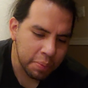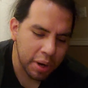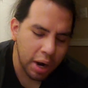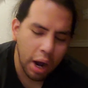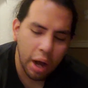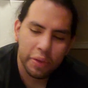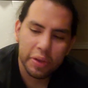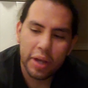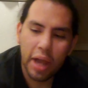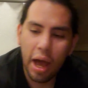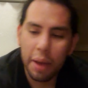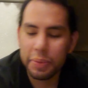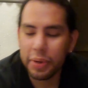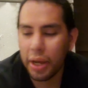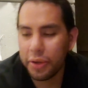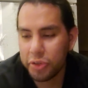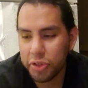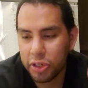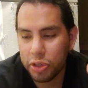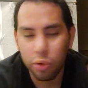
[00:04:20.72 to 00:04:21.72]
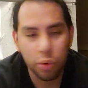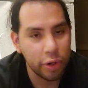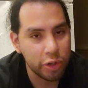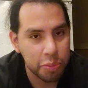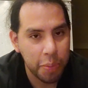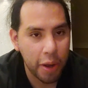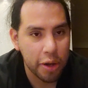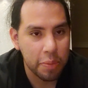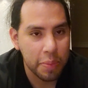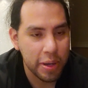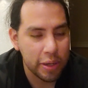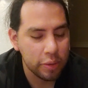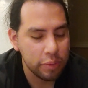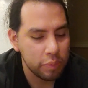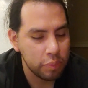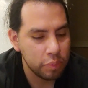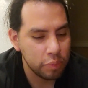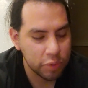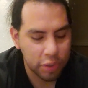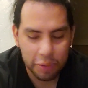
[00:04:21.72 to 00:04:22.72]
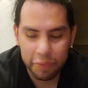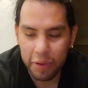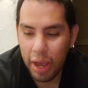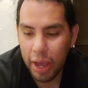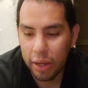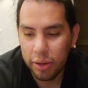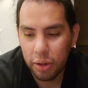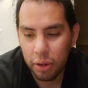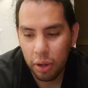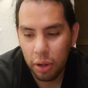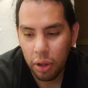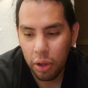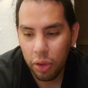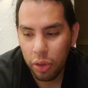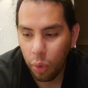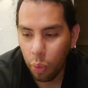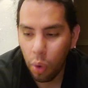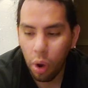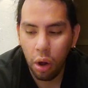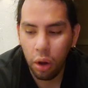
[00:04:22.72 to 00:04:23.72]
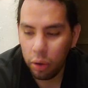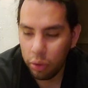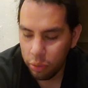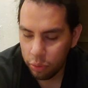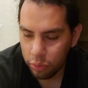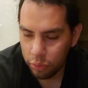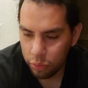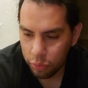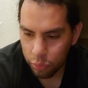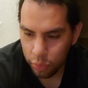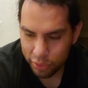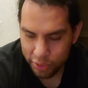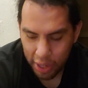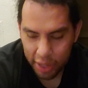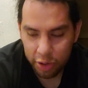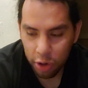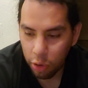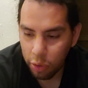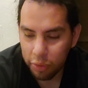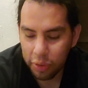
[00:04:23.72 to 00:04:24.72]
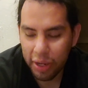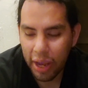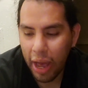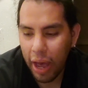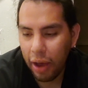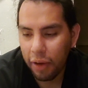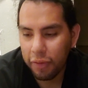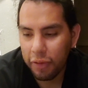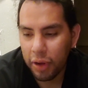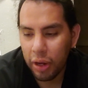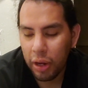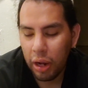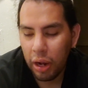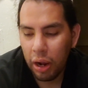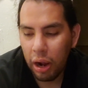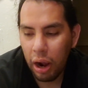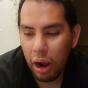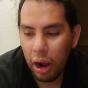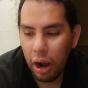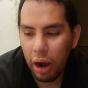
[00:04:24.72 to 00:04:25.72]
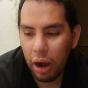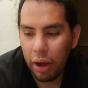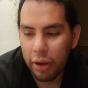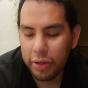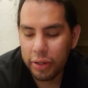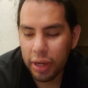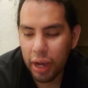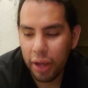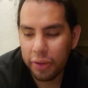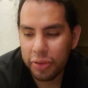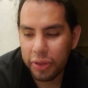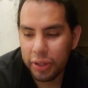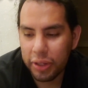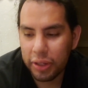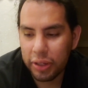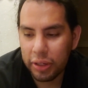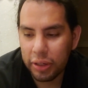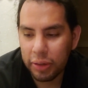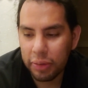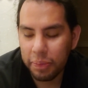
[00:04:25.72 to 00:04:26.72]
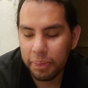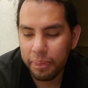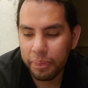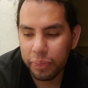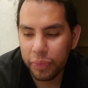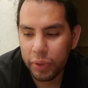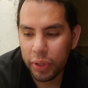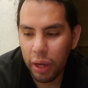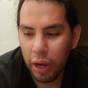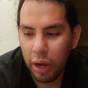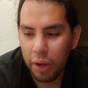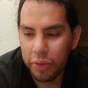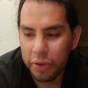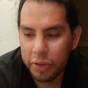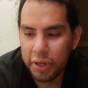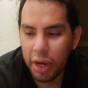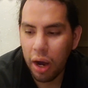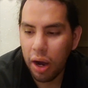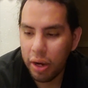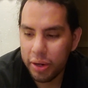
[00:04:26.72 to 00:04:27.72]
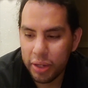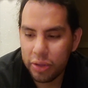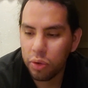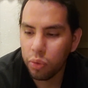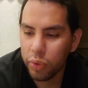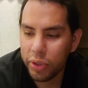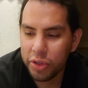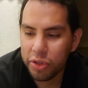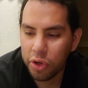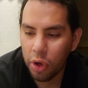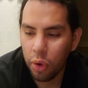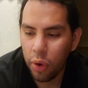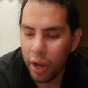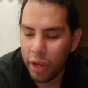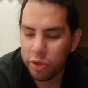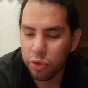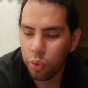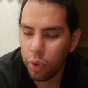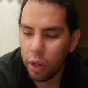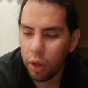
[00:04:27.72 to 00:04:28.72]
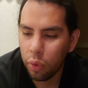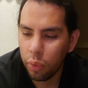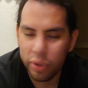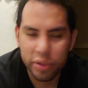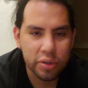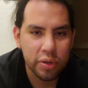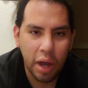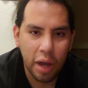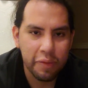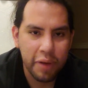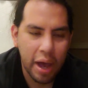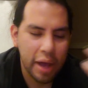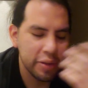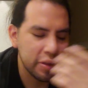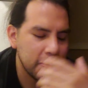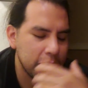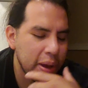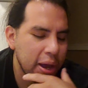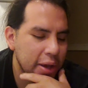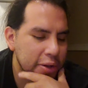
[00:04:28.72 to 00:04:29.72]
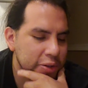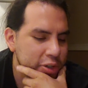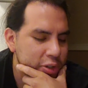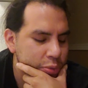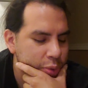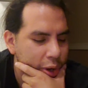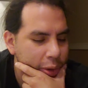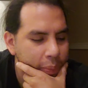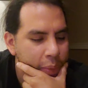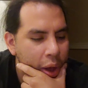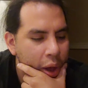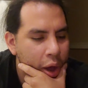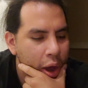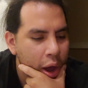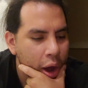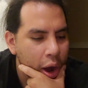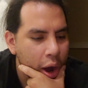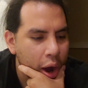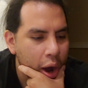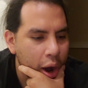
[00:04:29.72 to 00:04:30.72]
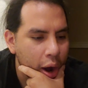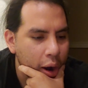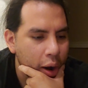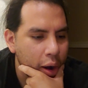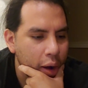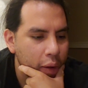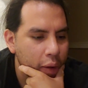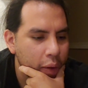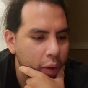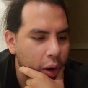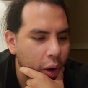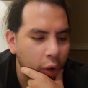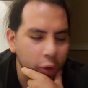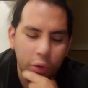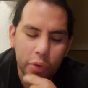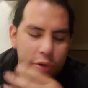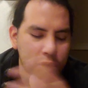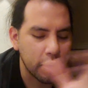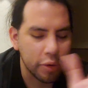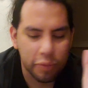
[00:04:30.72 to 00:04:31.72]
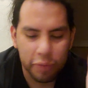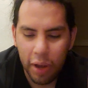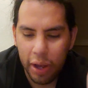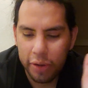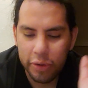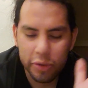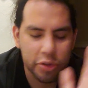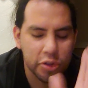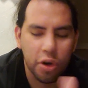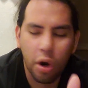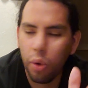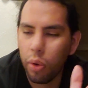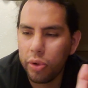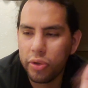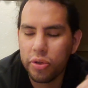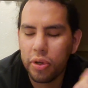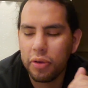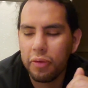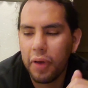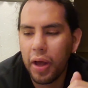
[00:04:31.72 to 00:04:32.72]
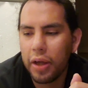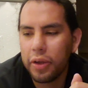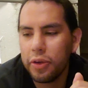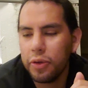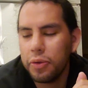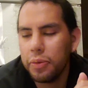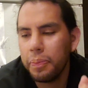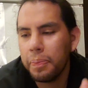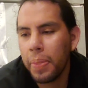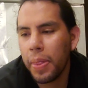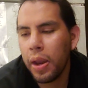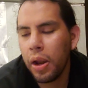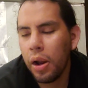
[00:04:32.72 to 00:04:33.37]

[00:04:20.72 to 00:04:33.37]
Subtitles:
but on the app, you got Secret Rare Spider-Man, which I've had, the Walt, which I currently have. You got the Todd and the Riso as well, which I've had in the past as well. All those are undervalued. Star Wars is undervalued.